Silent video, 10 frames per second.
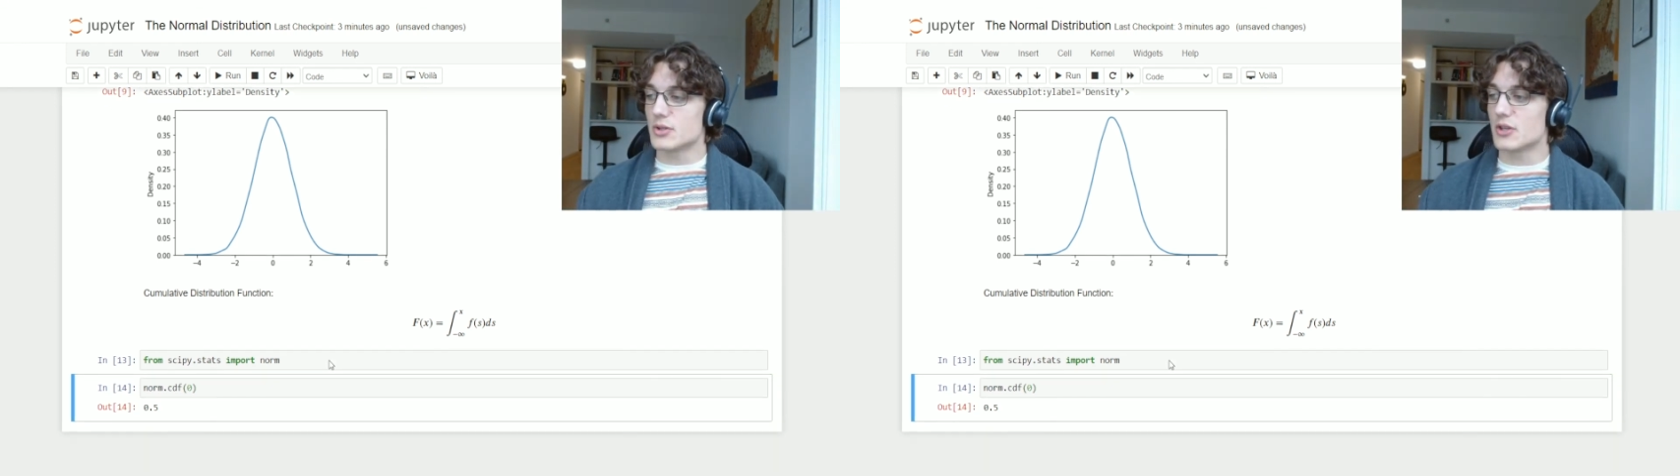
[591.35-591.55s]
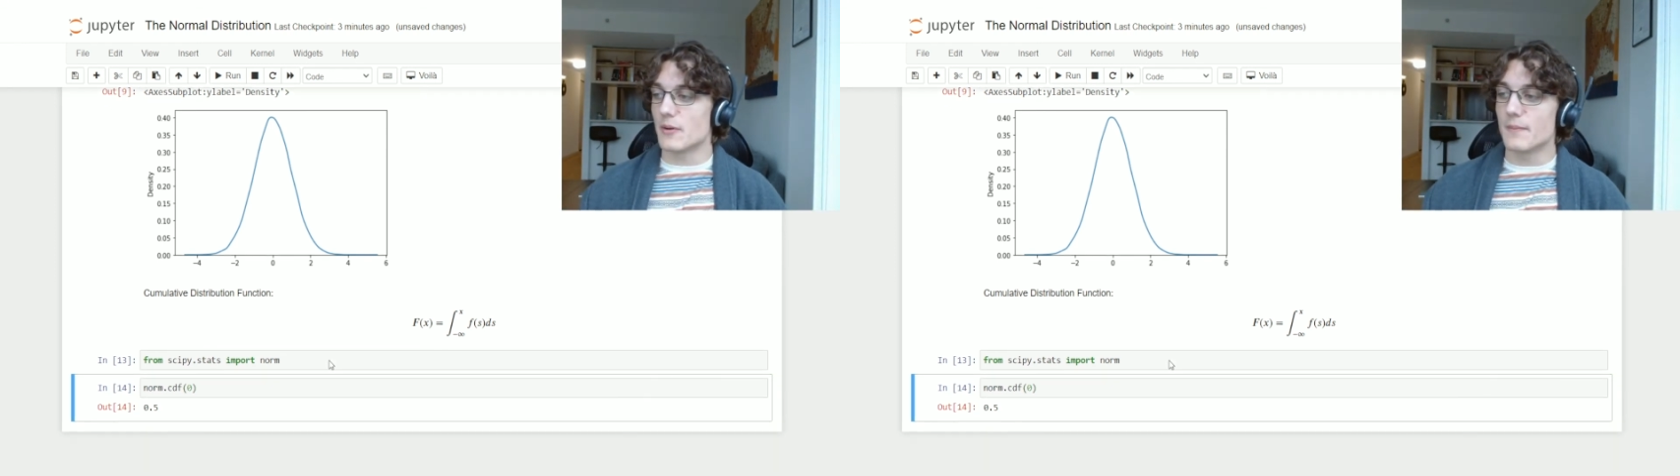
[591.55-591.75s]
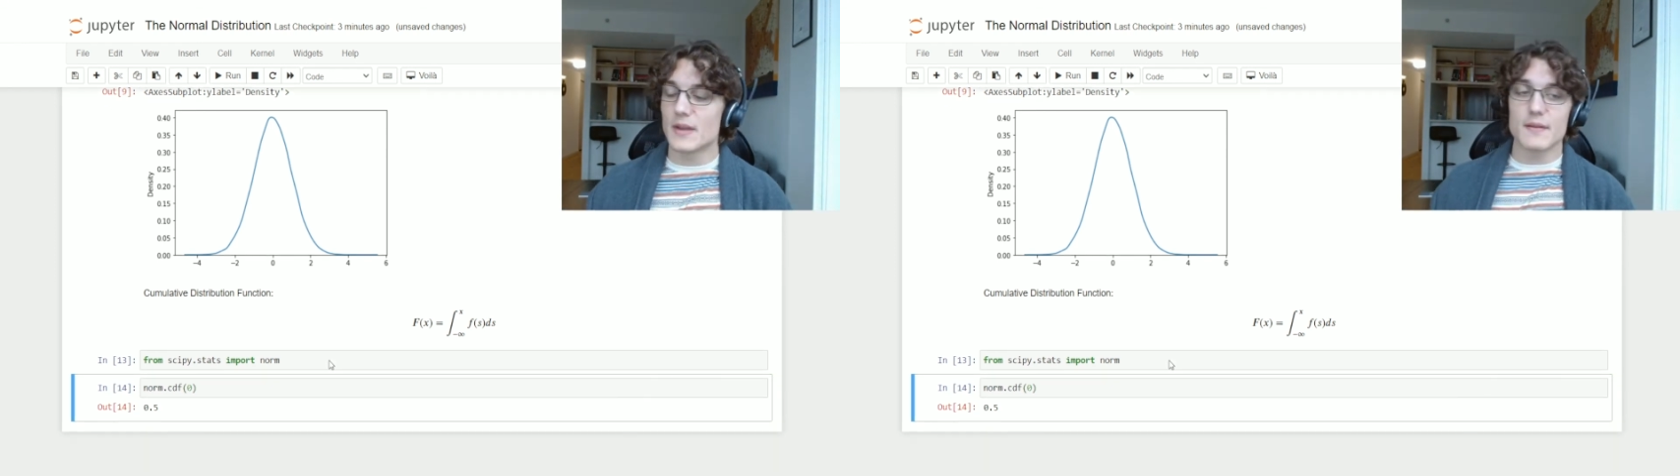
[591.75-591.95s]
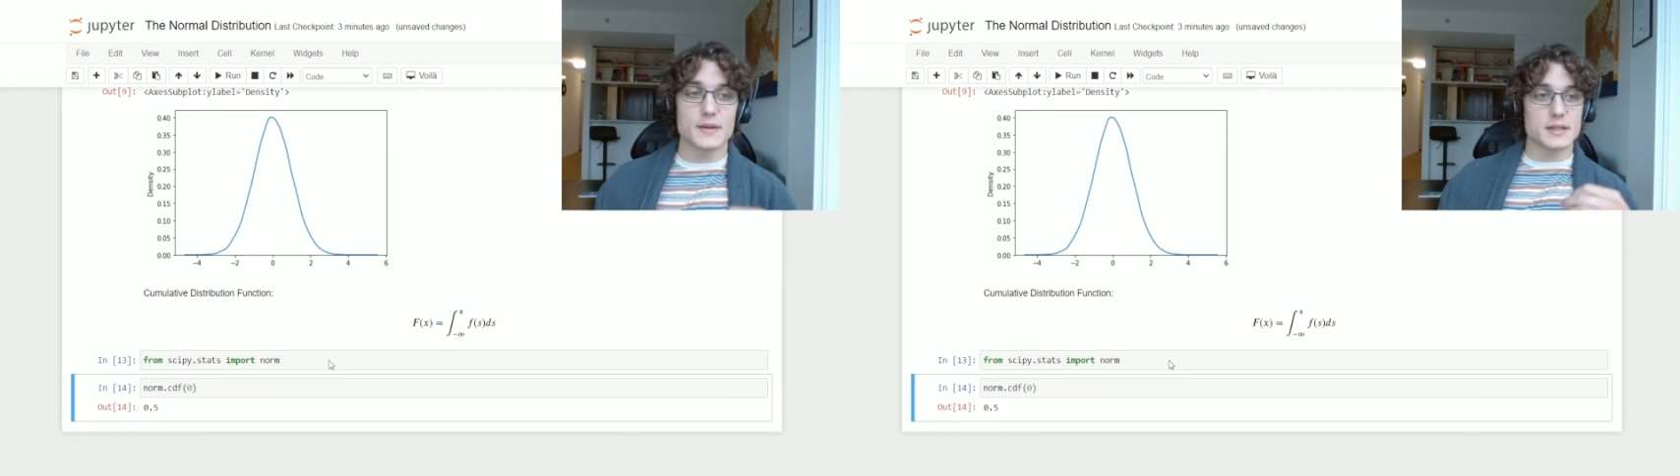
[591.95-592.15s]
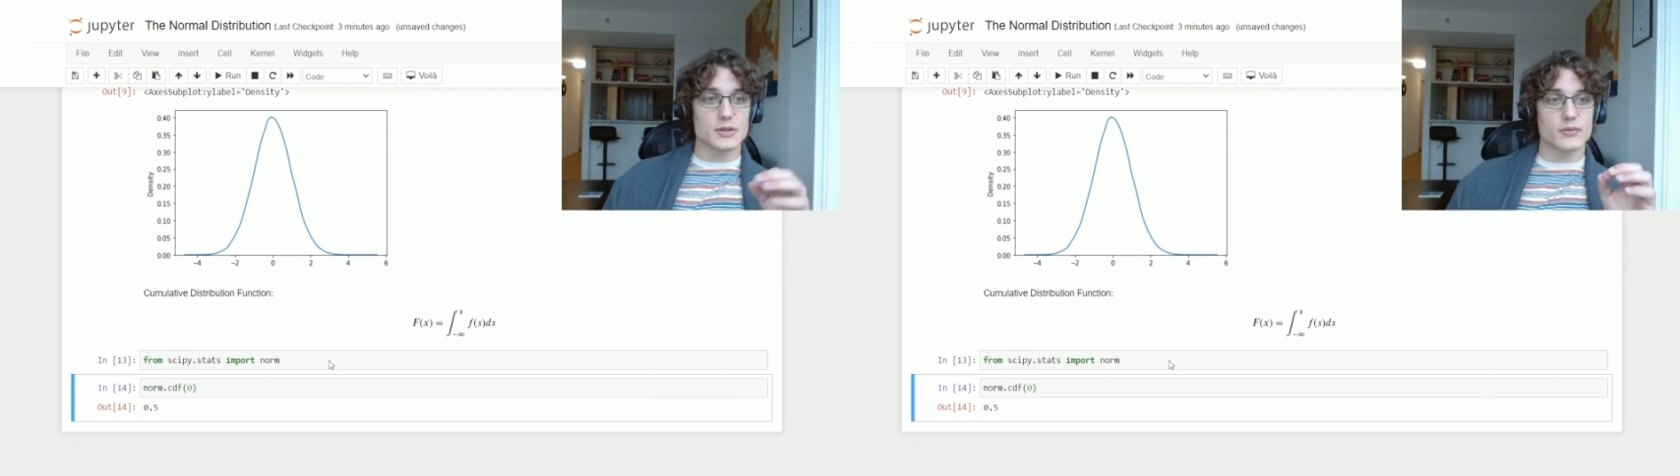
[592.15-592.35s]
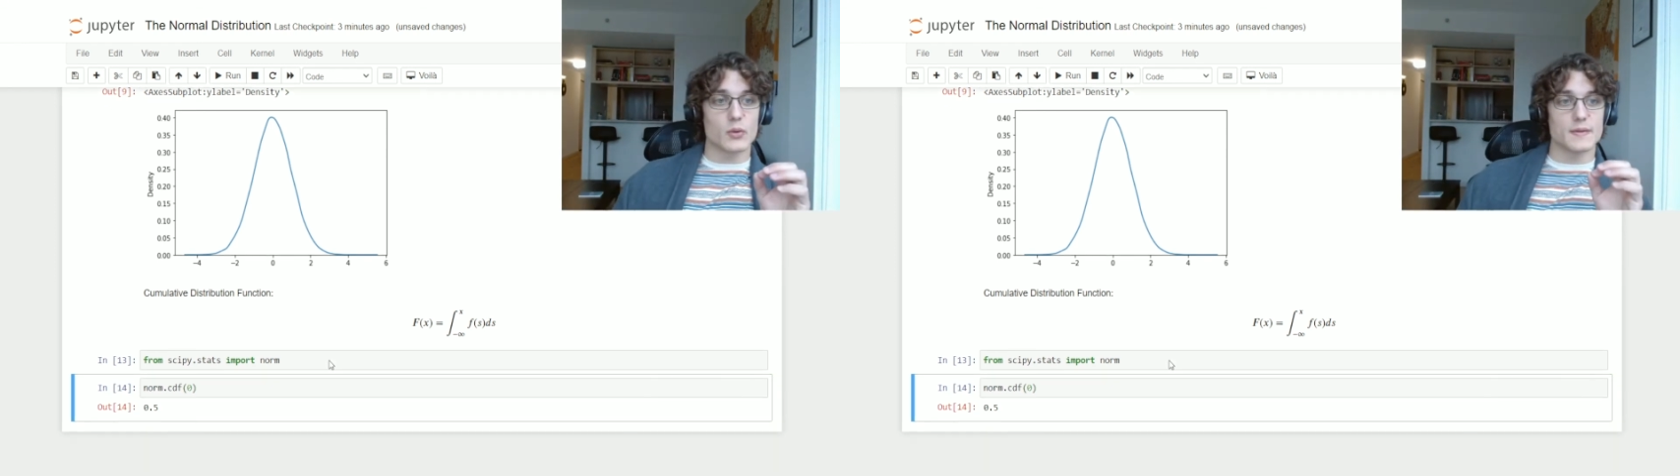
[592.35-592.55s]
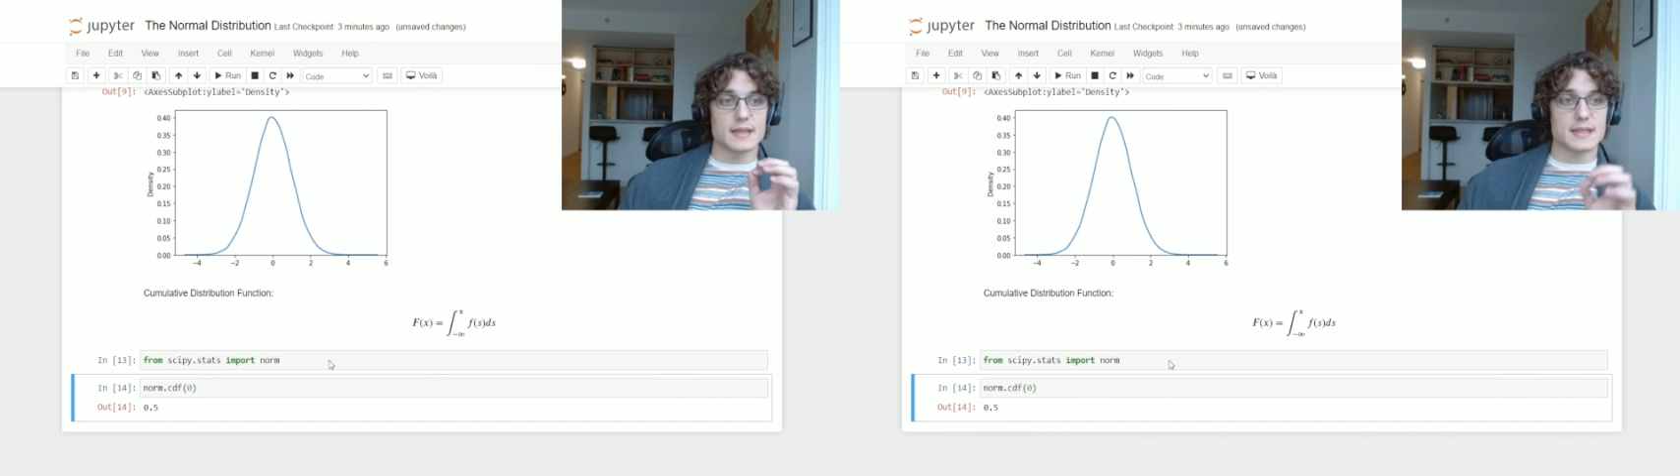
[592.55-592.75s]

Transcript: So this is for the